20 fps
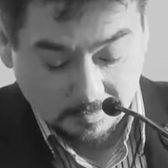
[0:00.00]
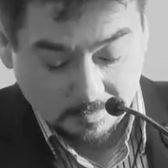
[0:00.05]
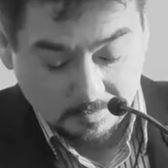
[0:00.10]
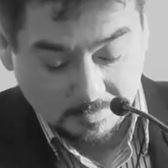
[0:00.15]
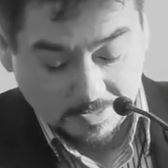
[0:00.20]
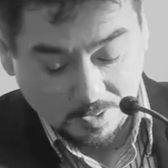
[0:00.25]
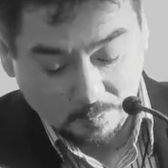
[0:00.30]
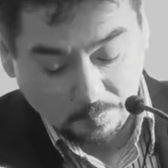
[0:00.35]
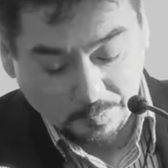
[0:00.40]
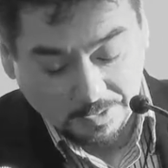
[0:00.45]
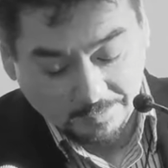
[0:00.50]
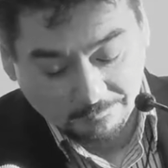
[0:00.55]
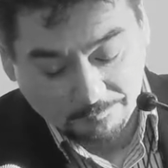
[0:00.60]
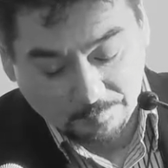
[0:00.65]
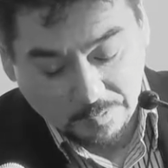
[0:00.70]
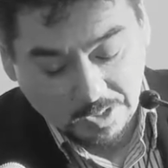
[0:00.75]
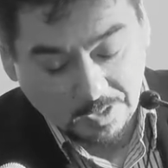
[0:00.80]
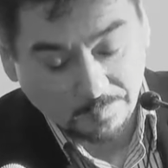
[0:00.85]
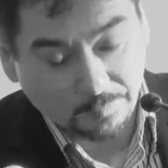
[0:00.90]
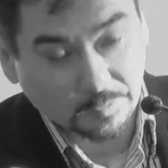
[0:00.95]
that we have
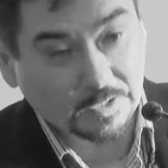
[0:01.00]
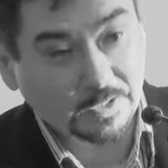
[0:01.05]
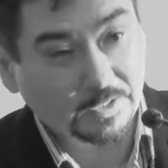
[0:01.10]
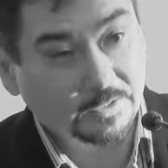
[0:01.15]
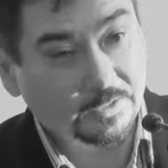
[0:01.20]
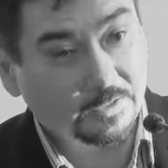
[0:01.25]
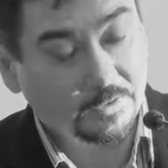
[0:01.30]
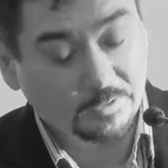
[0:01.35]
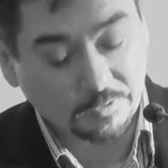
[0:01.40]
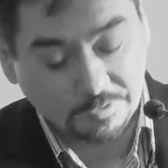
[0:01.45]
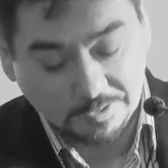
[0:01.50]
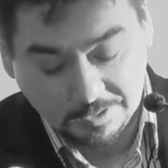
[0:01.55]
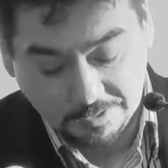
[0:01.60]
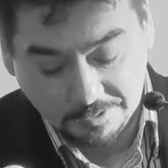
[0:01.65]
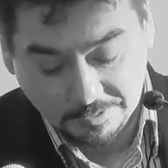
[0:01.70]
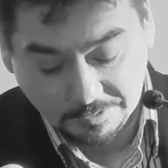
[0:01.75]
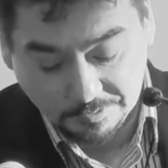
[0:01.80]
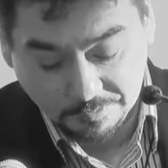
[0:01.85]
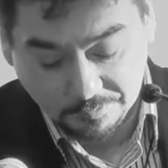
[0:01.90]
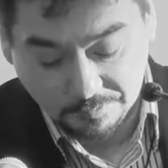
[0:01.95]
populated our
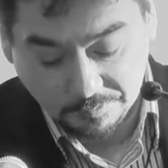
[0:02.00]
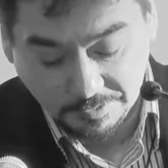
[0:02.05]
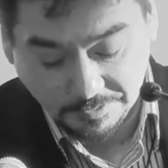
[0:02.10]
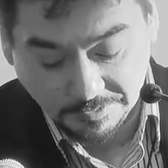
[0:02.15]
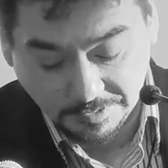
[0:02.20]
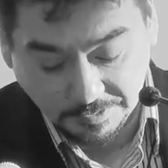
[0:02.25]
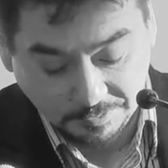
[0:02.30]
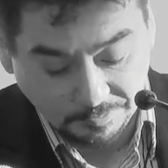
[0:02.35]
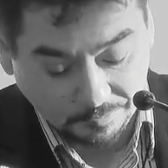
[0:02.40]
territories and